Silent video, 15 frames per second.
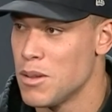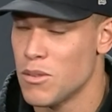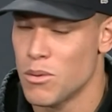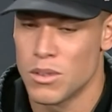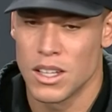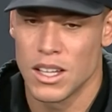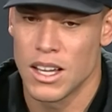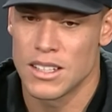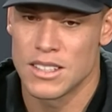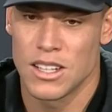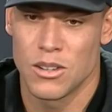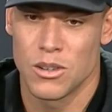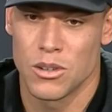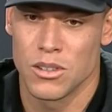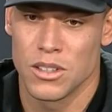Even when they got
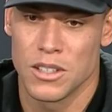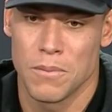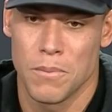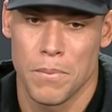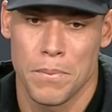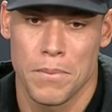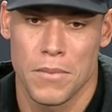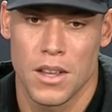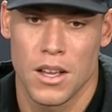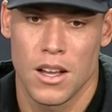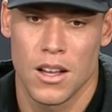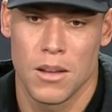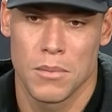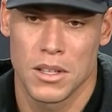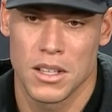down early
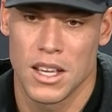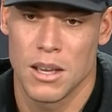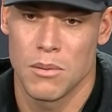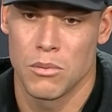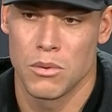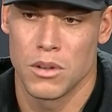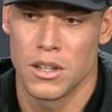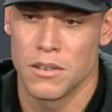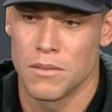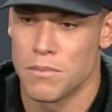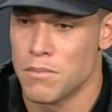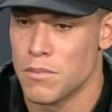um, in Game One,